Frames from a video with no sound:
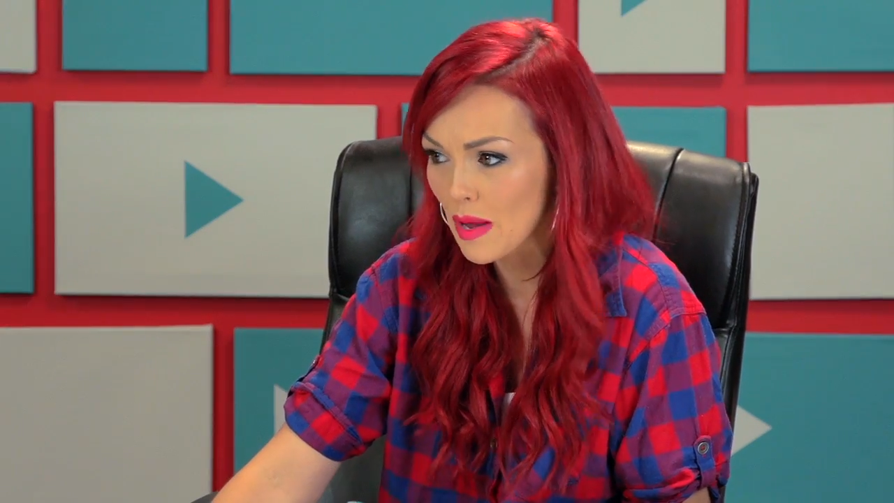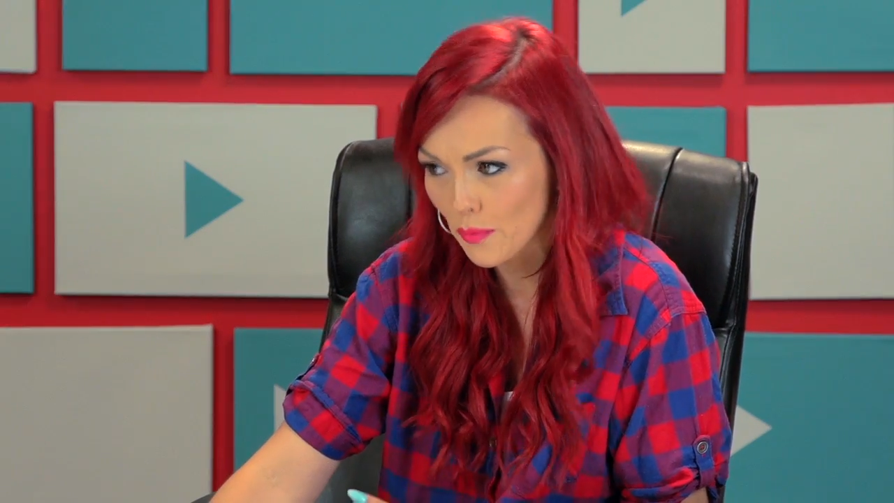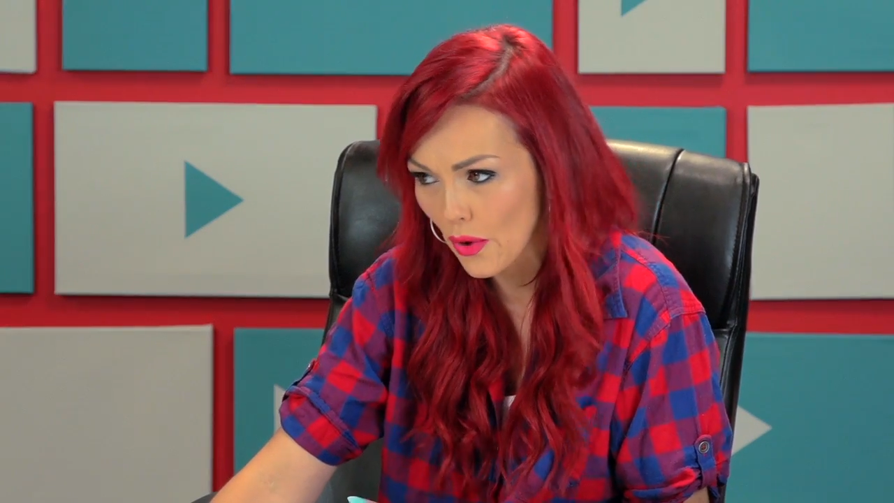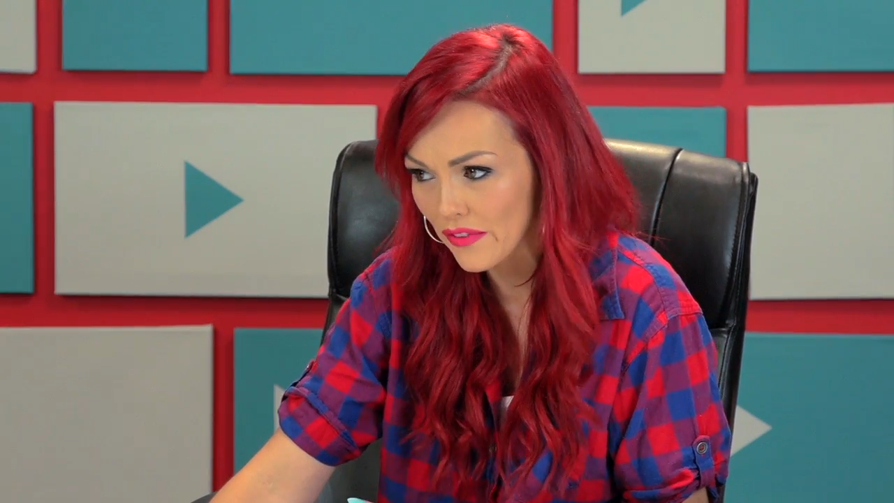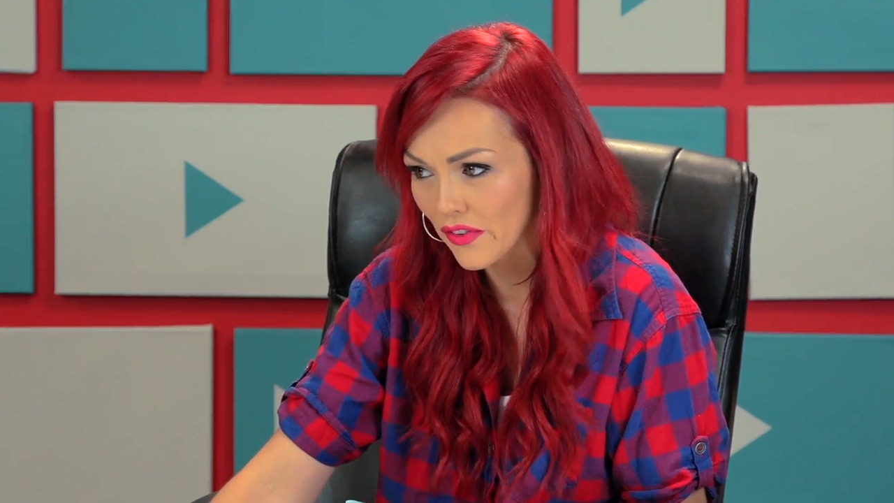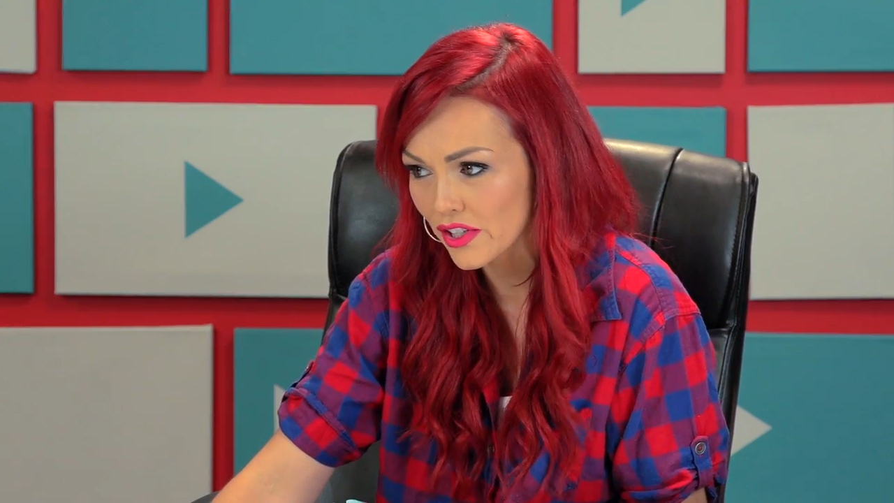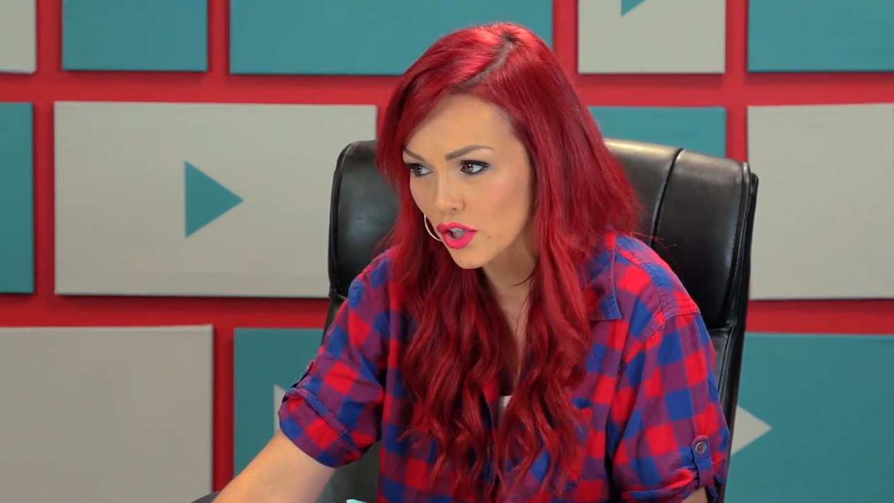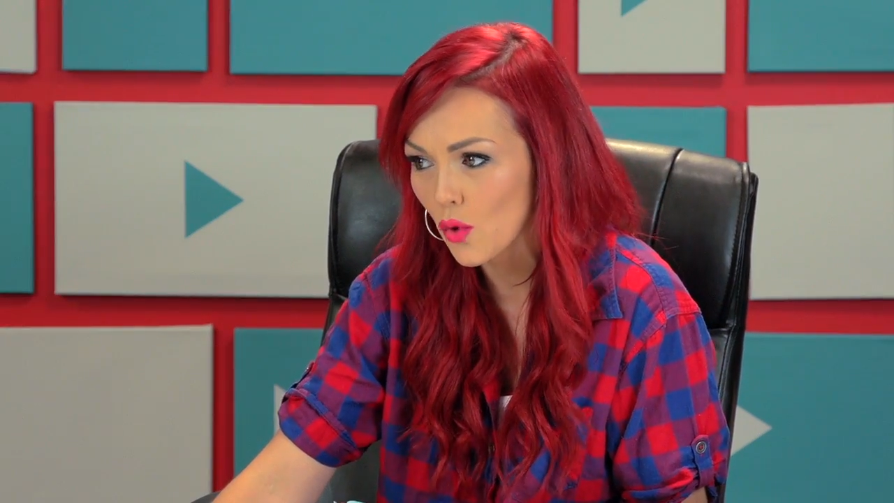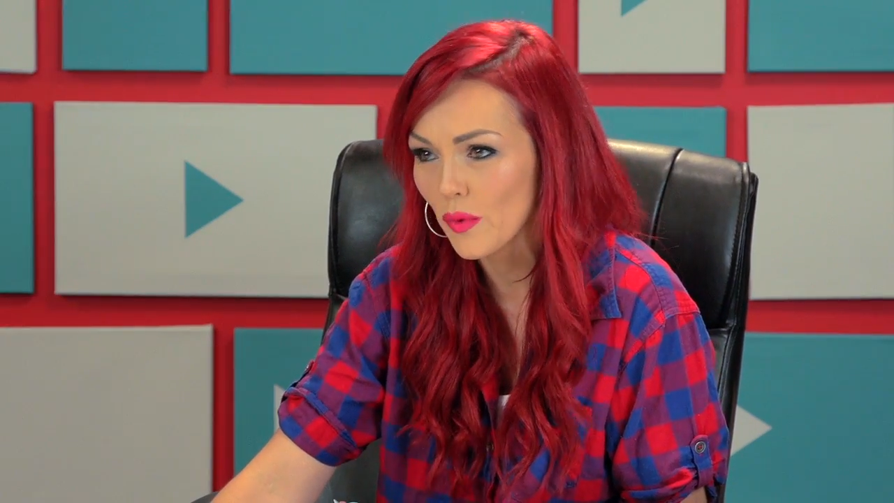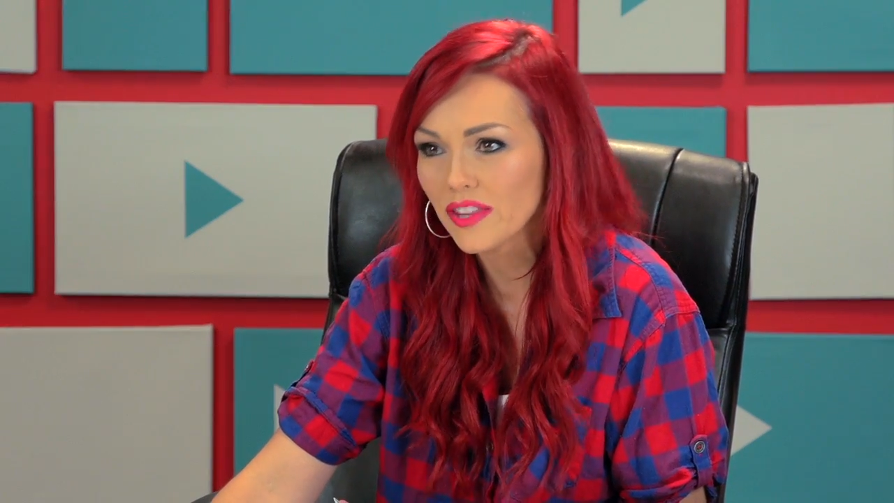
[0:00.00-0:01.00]
my boyfriend to
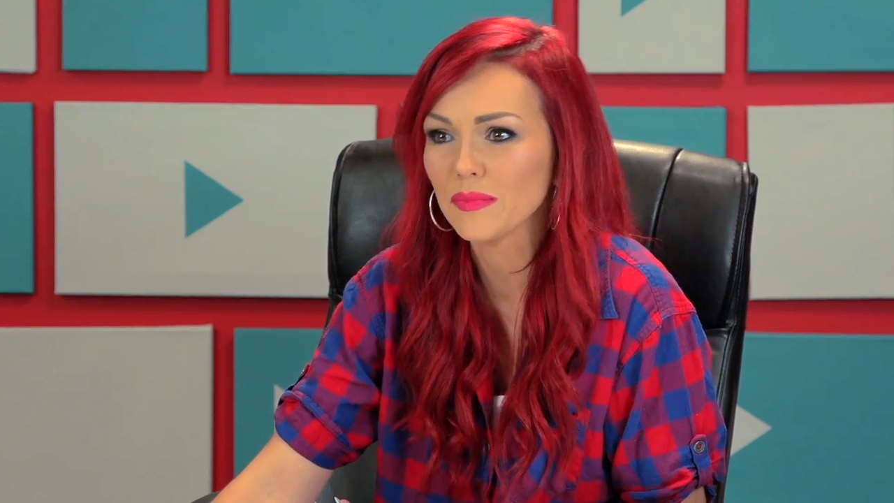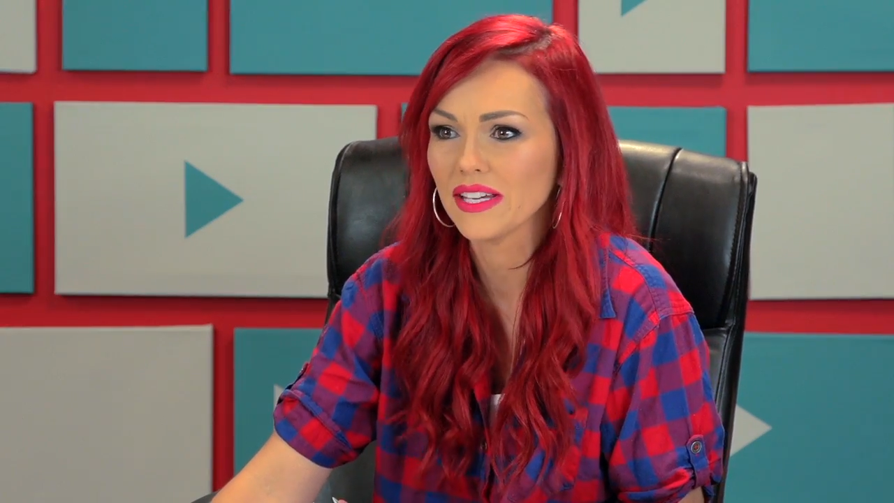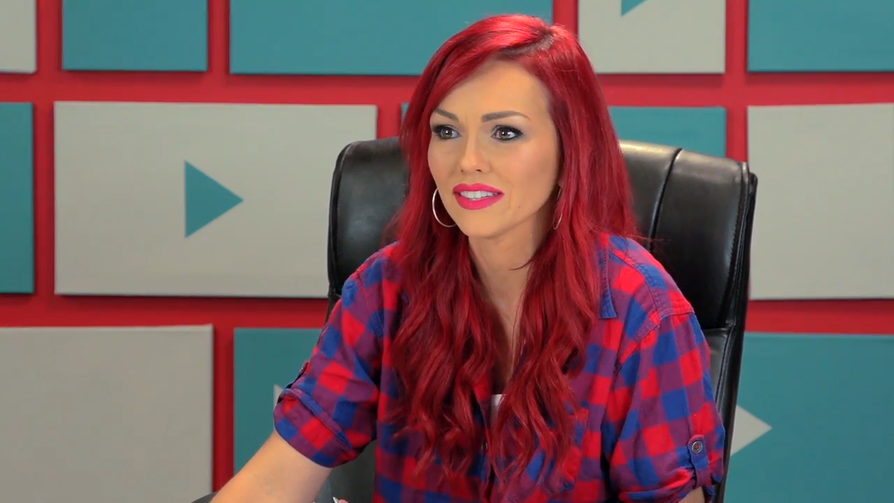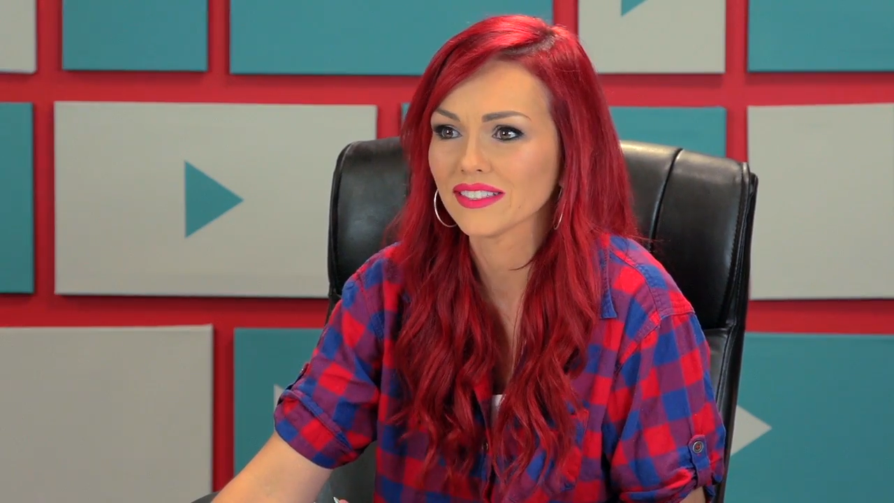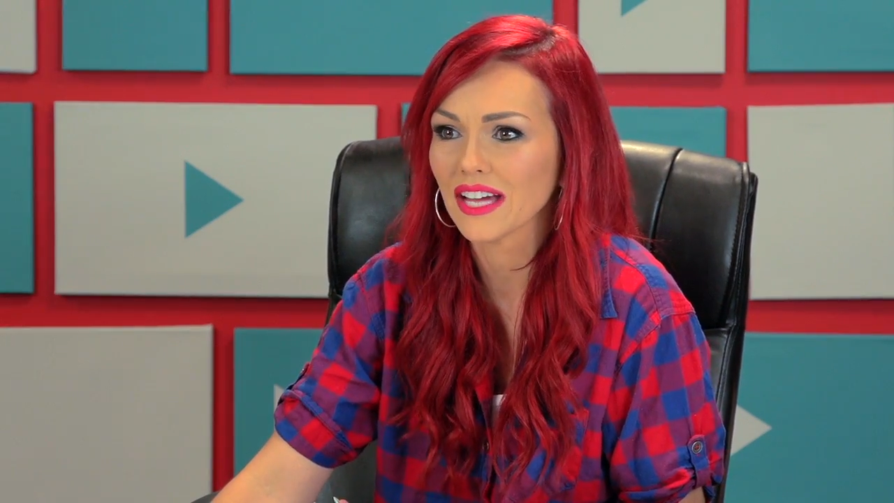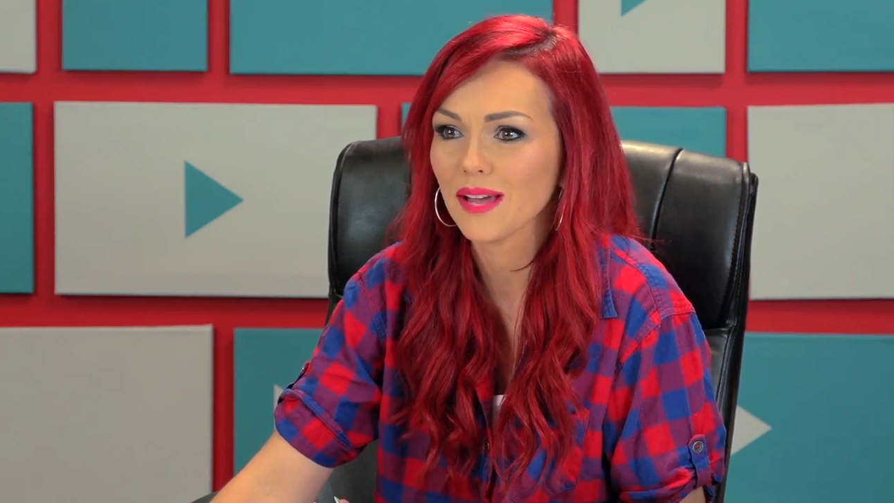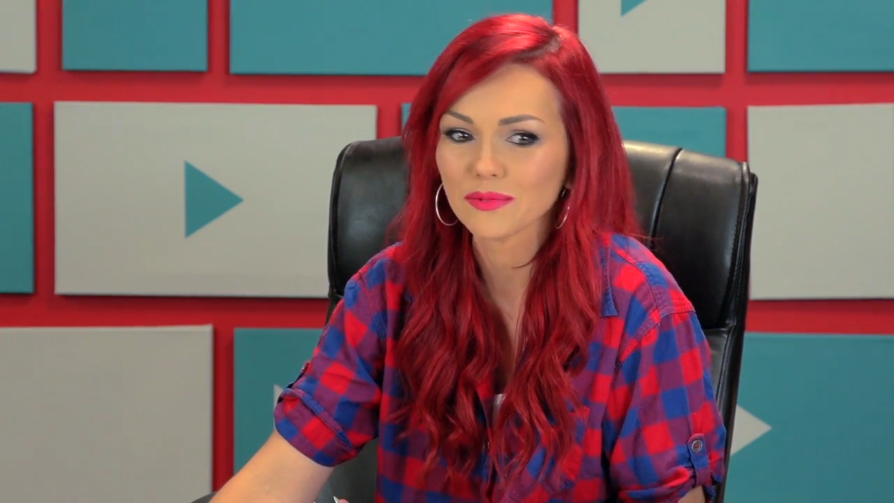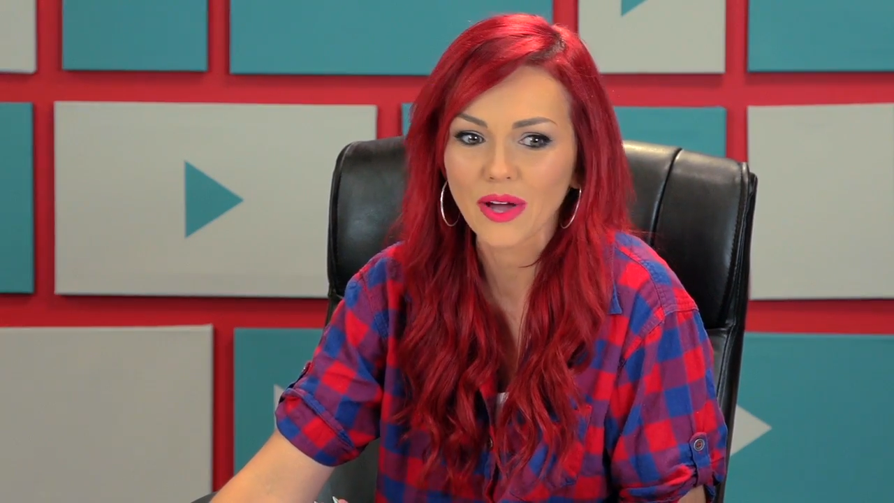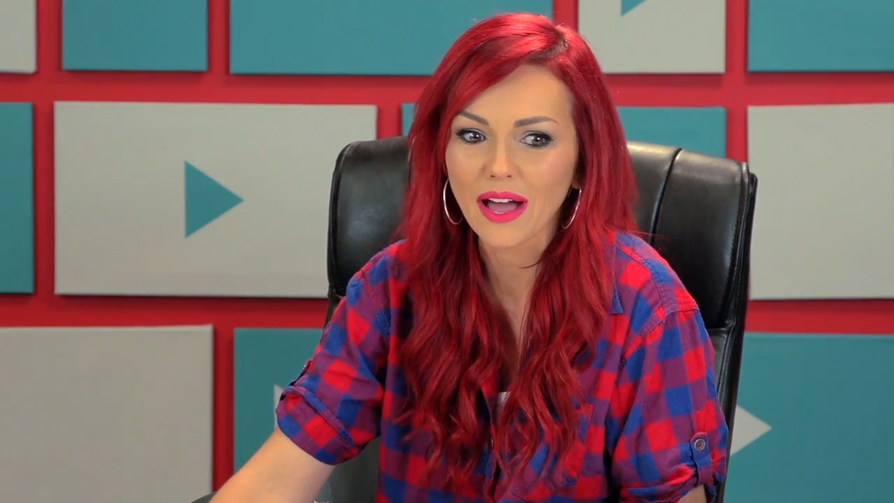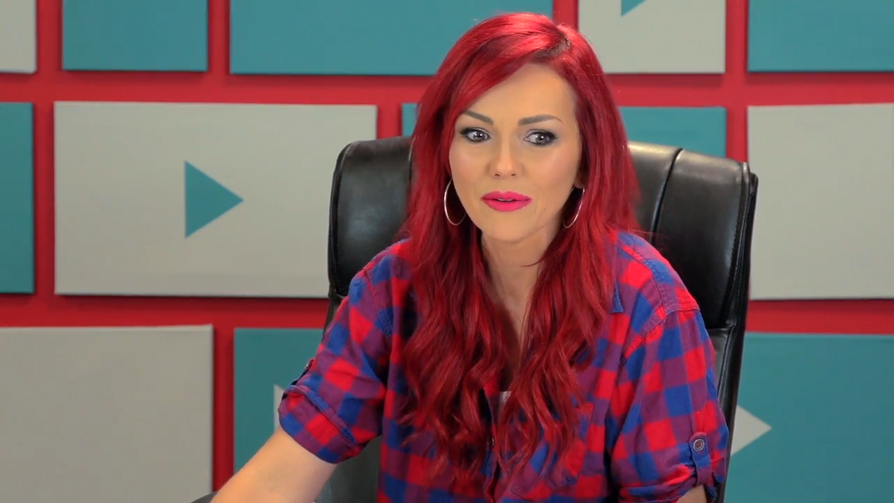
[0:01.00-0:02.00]
go with me at the time,
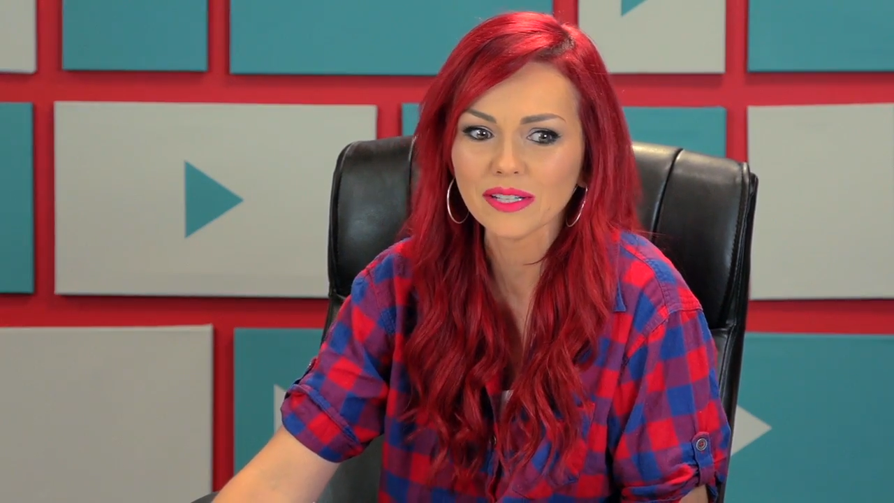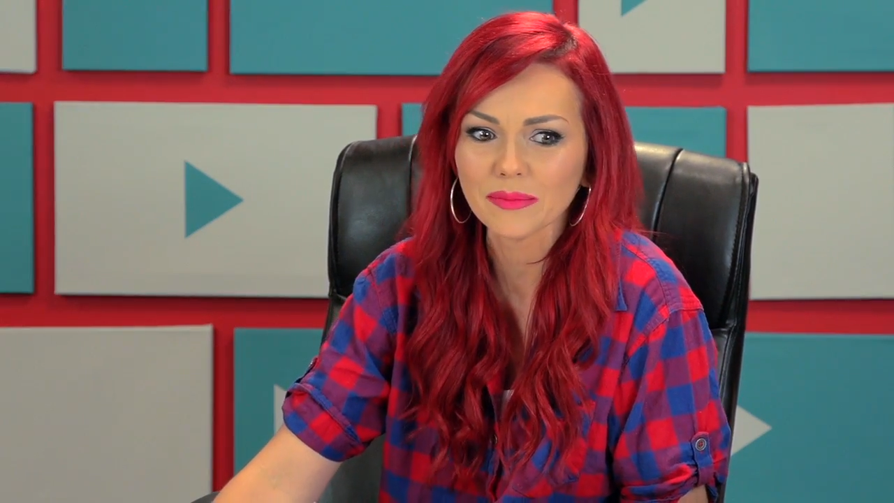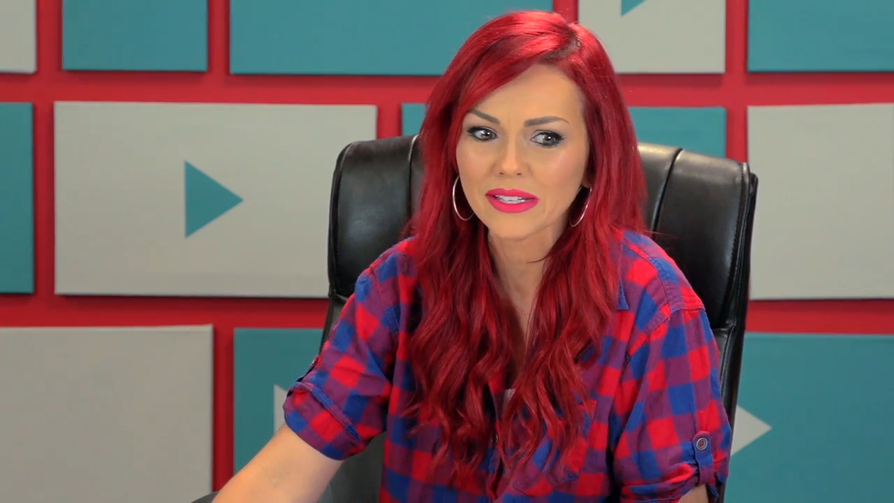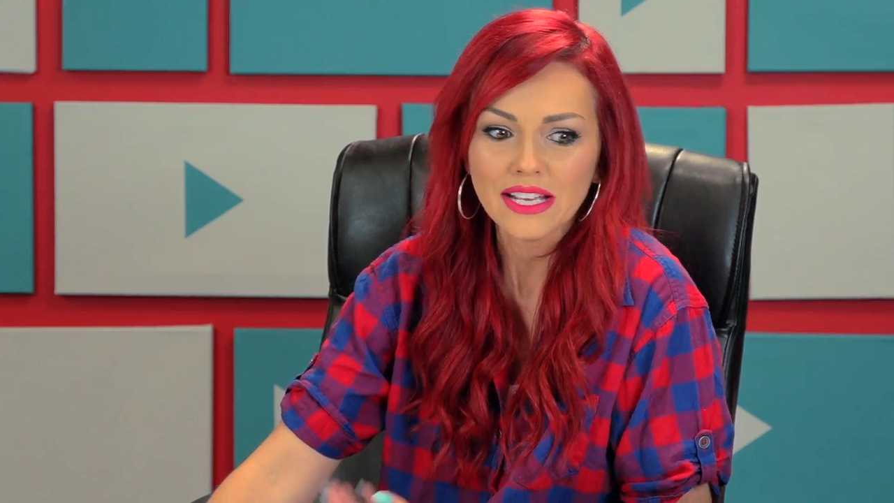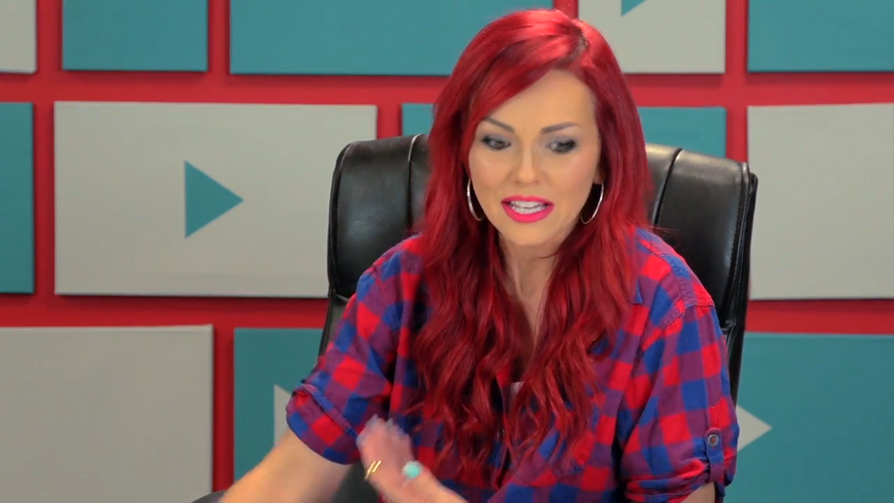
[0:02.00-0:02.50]
so I would have,